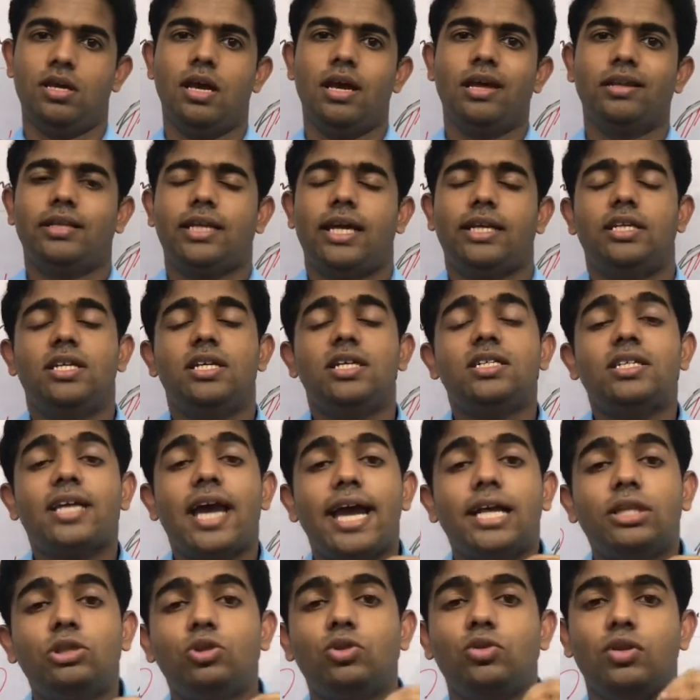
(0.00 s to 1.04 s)
That is
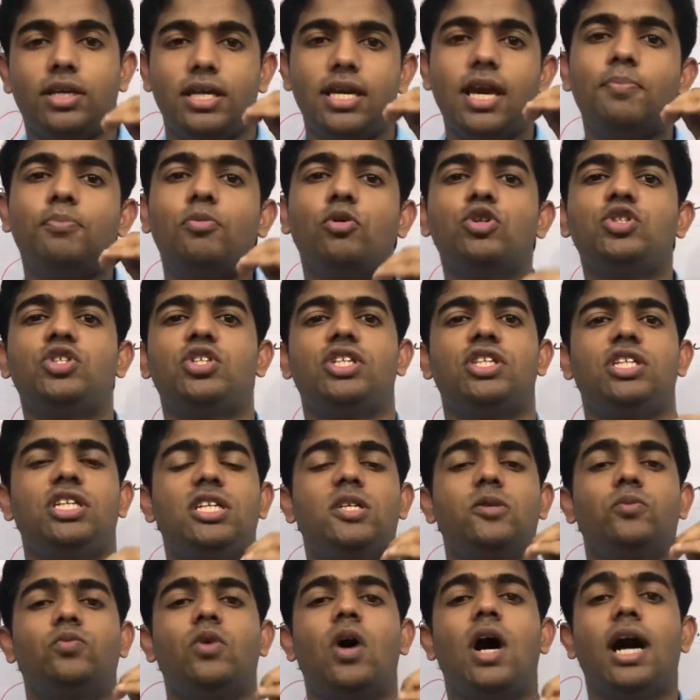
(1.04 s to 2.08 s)
actually a
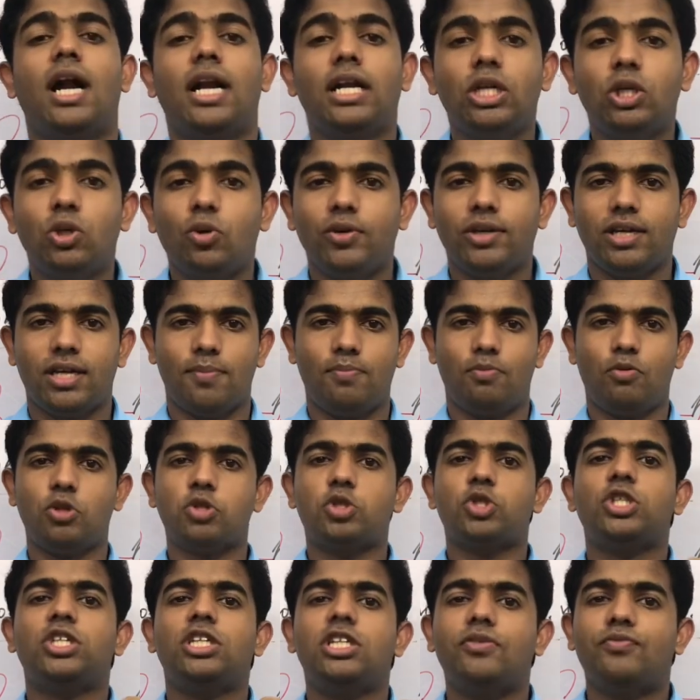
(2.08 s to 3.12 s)
positive one doing a
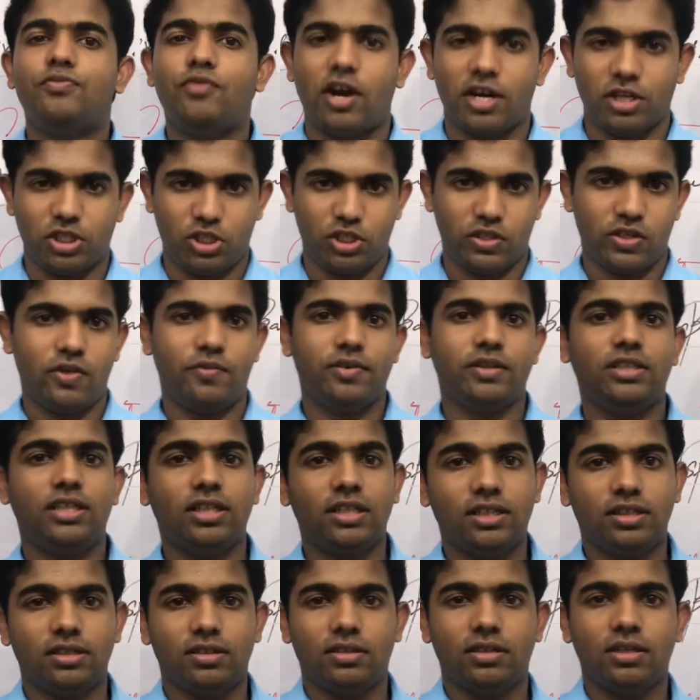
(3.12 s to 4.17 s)
positive function over
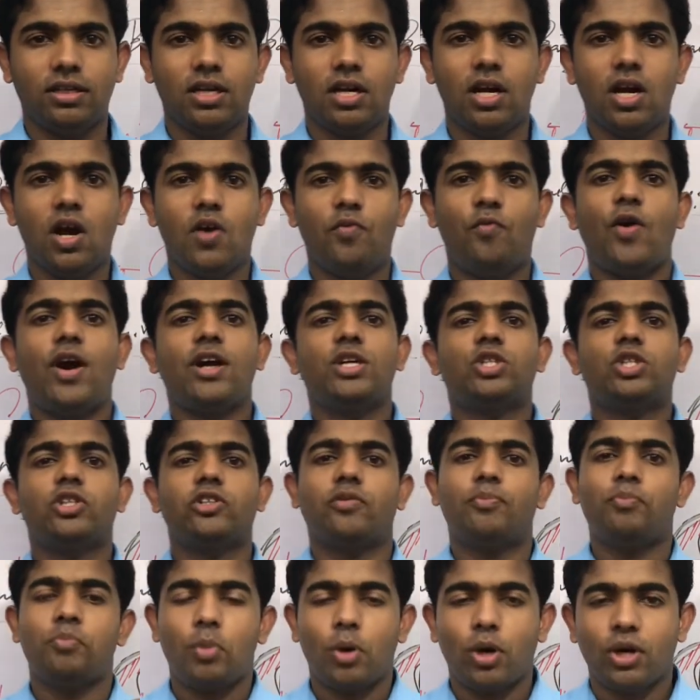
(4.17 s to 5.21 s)
there. Function of
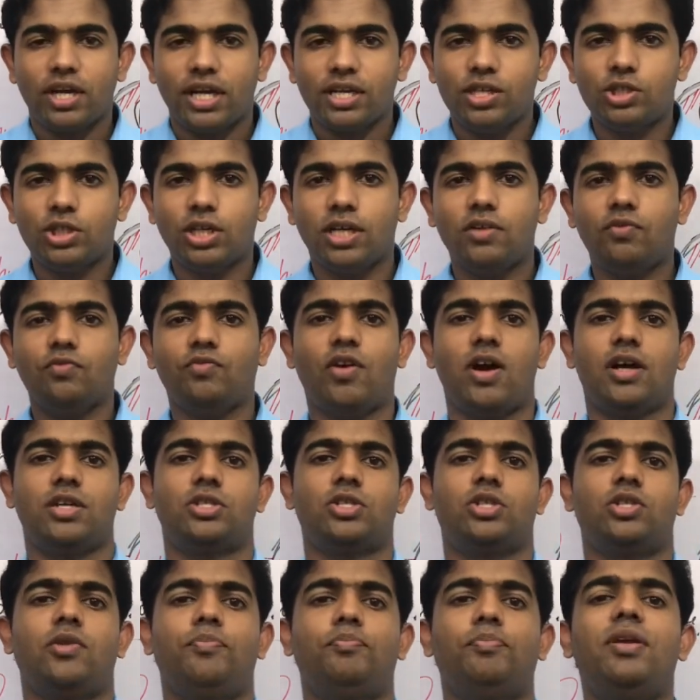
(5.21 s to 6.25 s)
protection, function
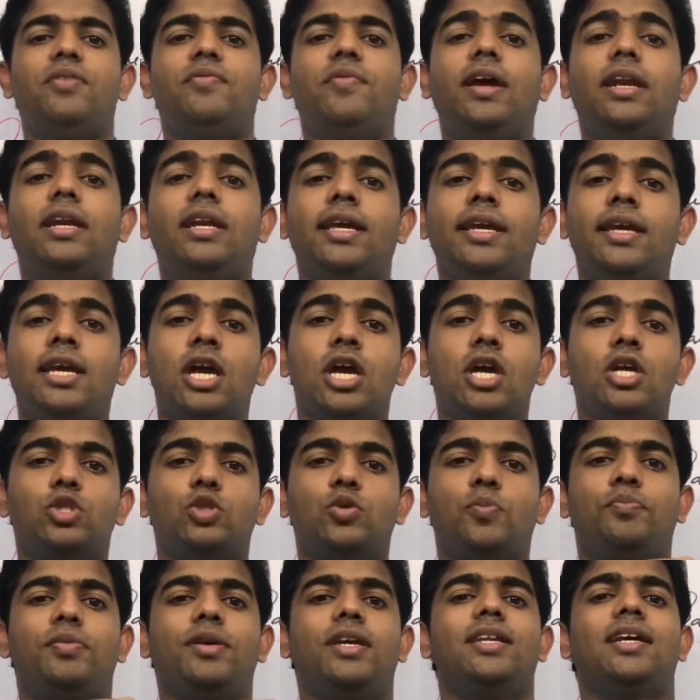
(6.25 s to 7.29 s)
of preventing,
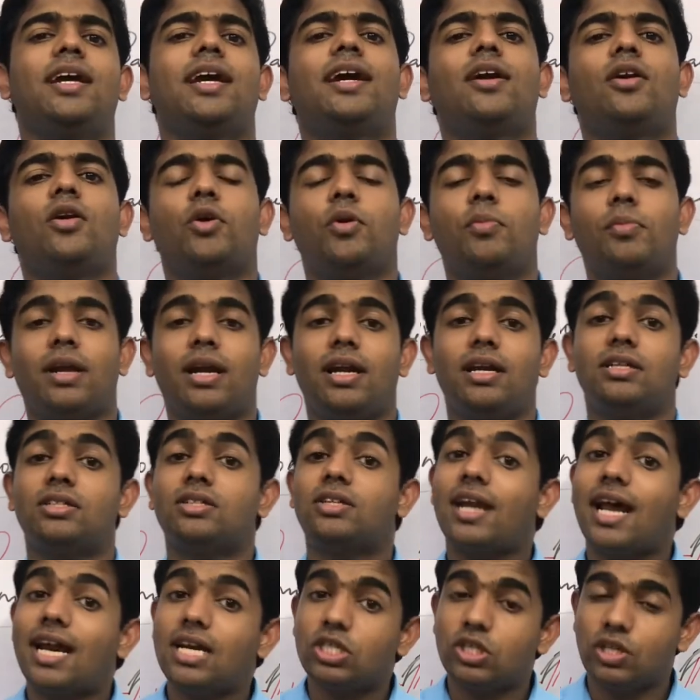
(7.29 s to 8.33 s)
superior femoral
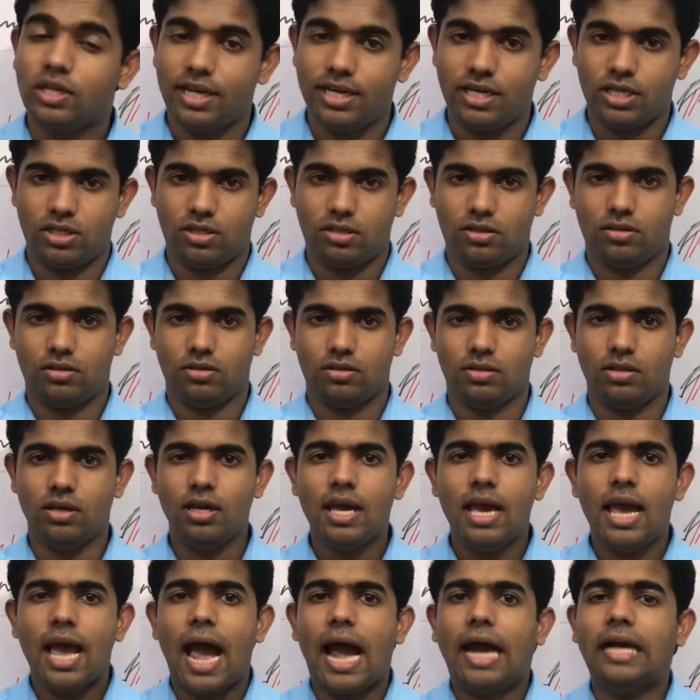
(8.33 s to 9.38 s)
translation.
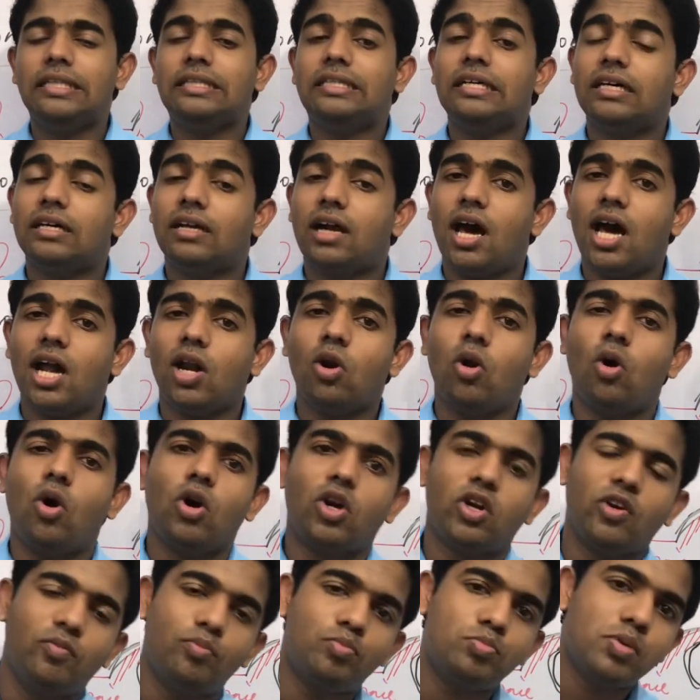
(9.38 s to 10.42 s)
And there are lot
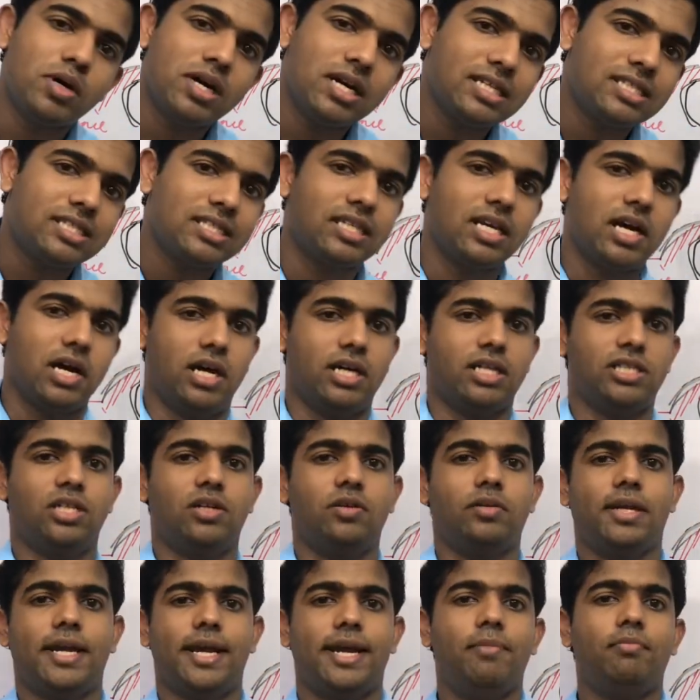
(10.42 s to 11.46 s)
of bursa, so
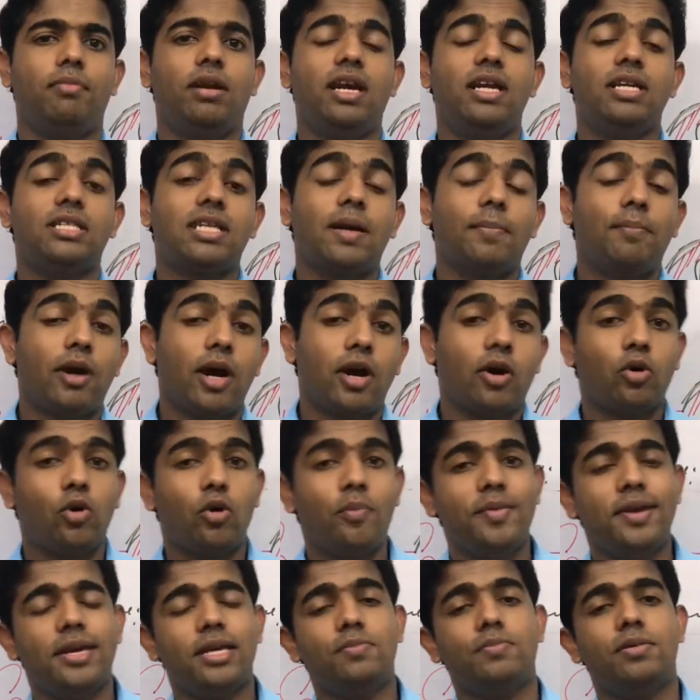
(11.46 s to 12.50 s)
namely
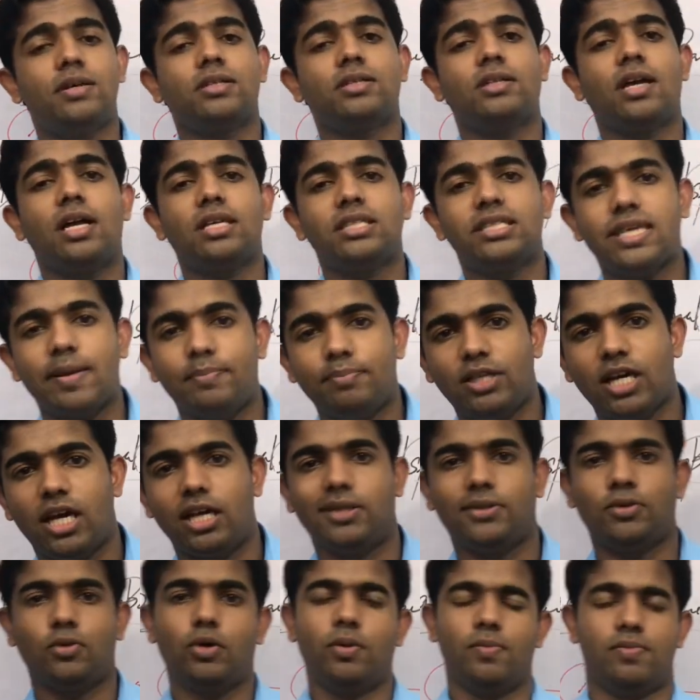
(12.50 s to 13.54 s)
subacromial bursa,
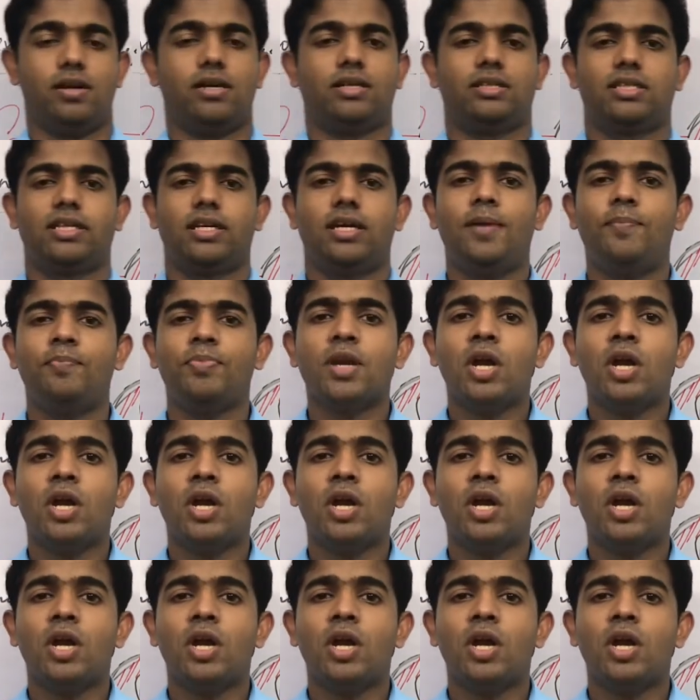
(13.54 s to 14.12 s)
subdeltoid bursa,